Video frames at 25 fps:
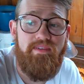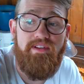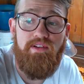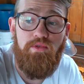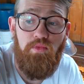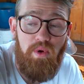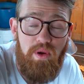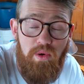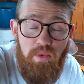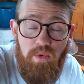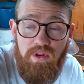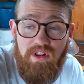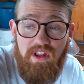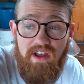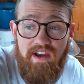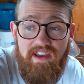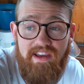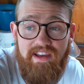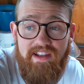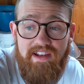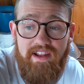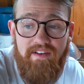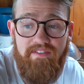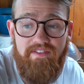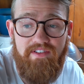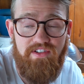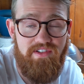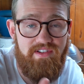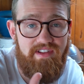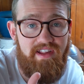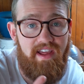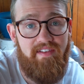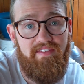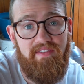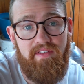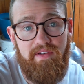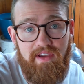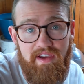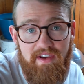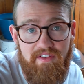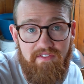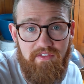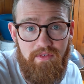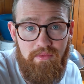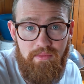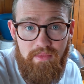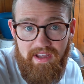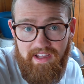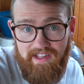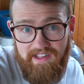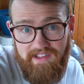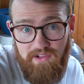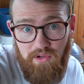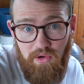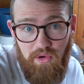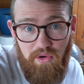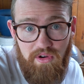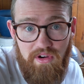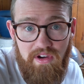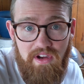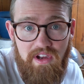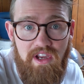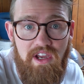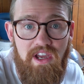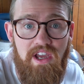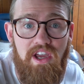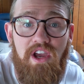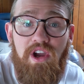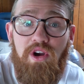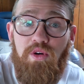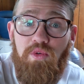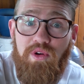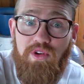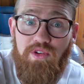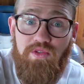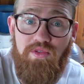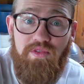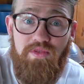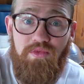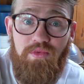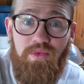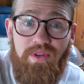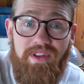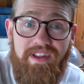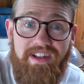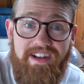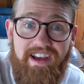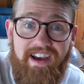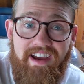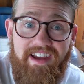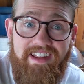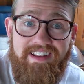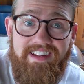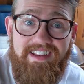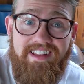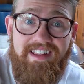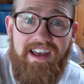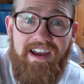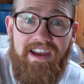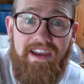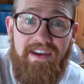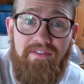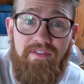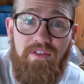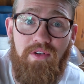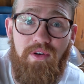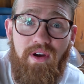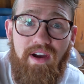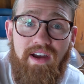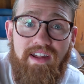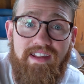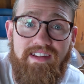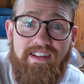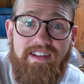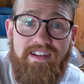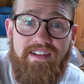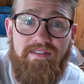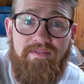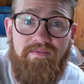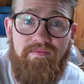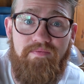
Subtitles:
So we were lucky enough to just have them come from next door, which was really nice and lucky for us.